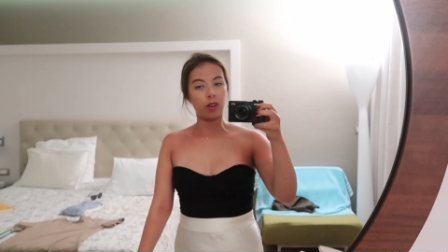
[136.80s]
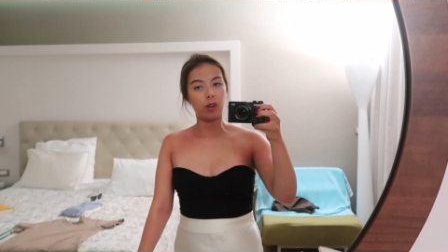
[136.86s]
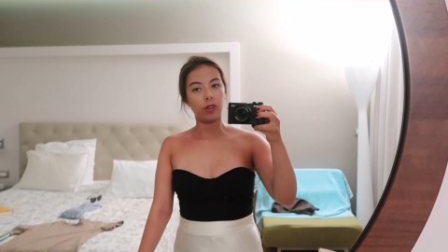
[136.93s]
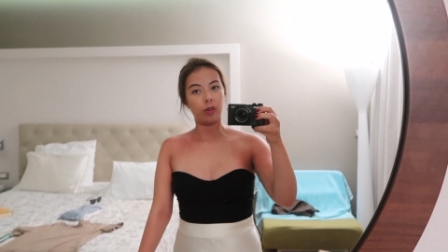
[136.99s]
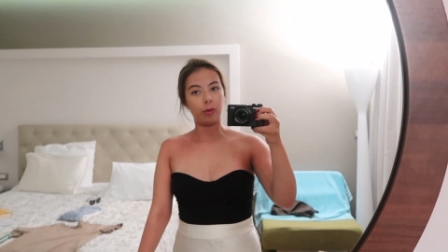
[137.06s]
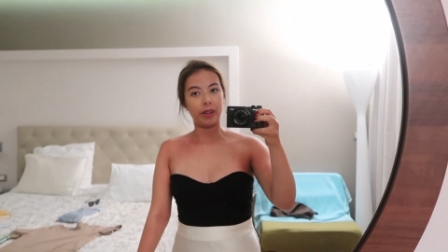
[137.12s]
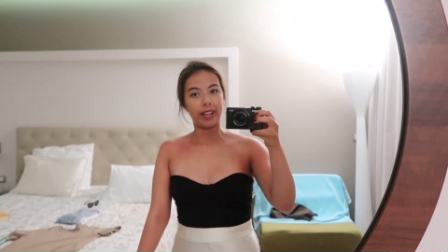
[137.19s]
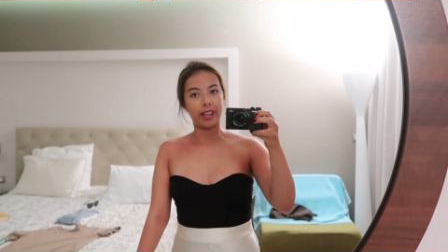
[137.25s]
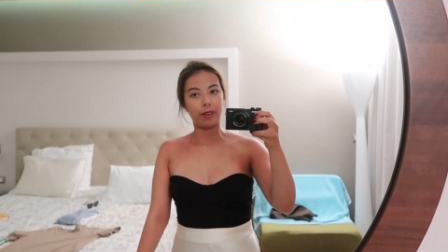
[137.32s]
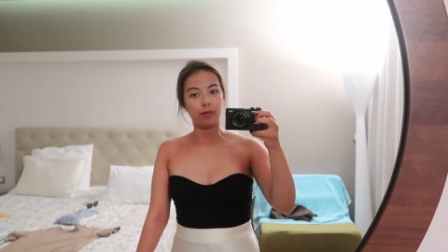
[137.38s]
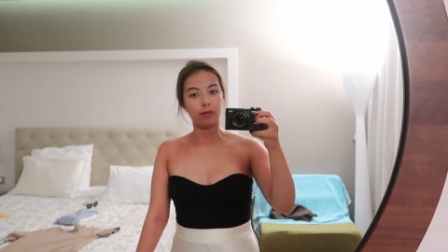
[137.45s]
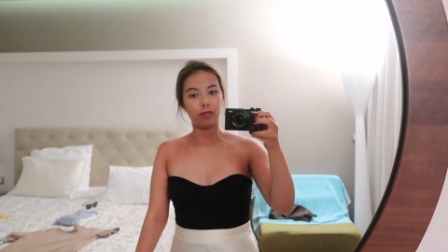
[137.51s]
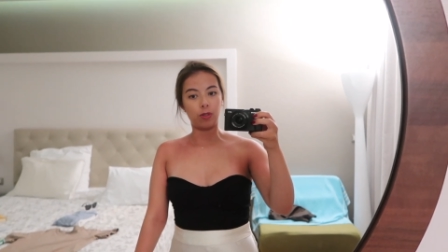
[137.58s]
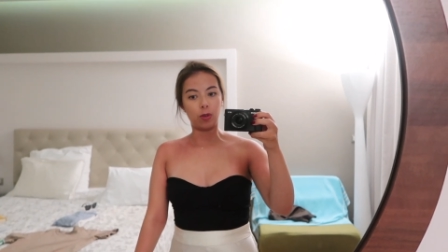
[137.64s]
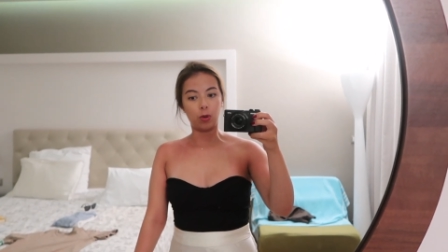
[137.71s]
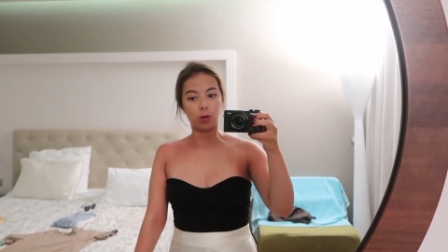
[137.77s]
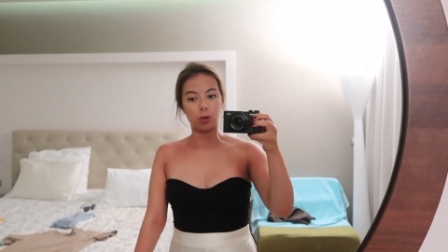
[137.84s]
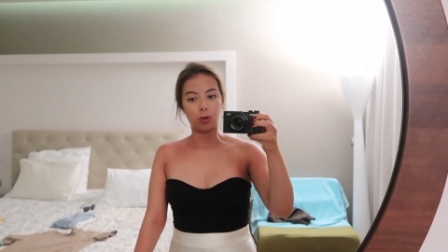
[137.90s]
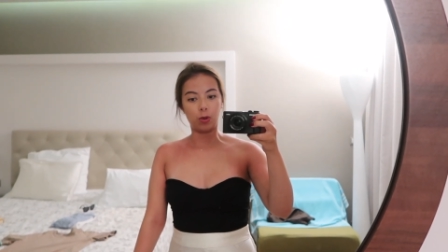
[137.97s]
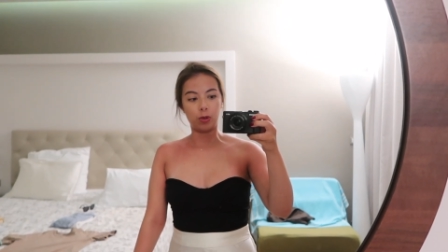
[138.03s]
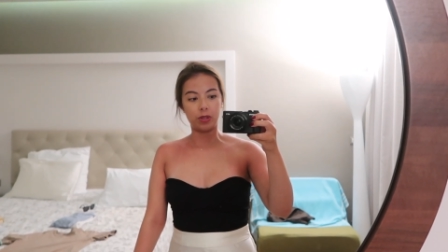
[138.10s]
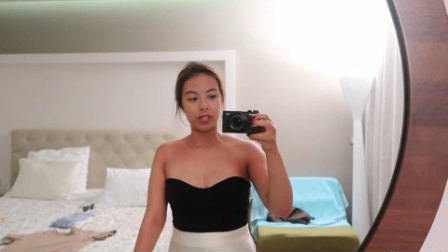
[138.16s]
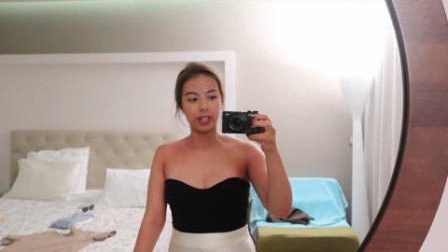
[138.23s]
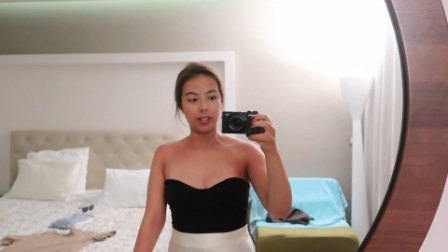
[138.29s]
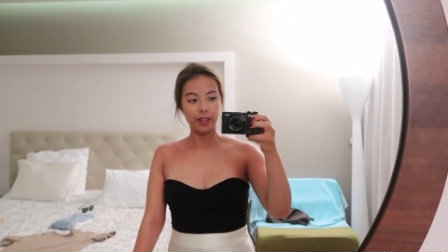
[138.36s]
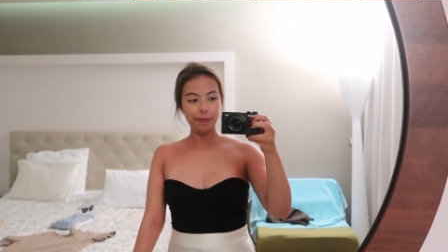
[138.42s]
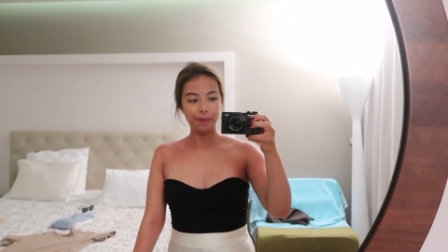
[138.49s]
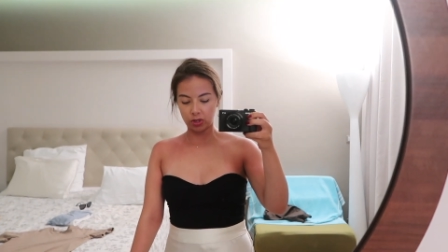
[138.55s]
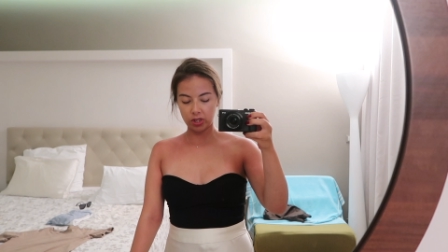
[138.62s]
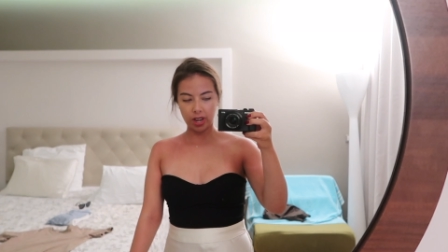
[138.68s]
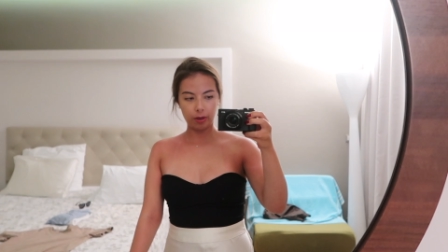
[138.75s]
on our way out for
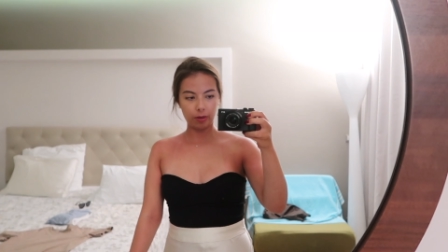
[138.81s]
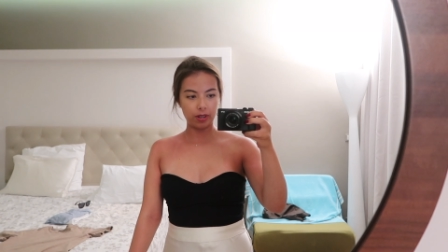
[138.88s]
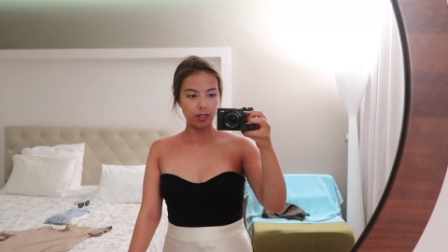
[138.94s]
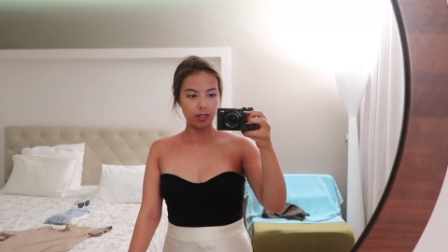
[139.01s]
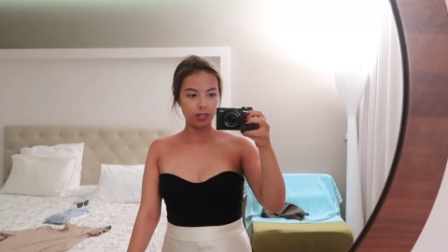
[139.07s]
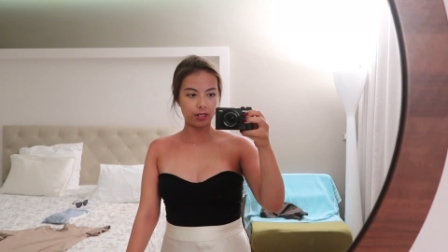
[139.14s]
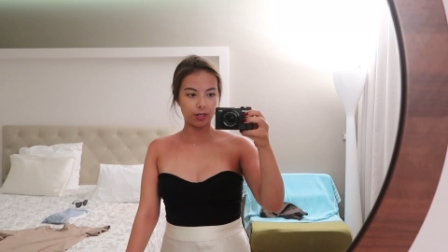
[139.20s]
dinner. Showered,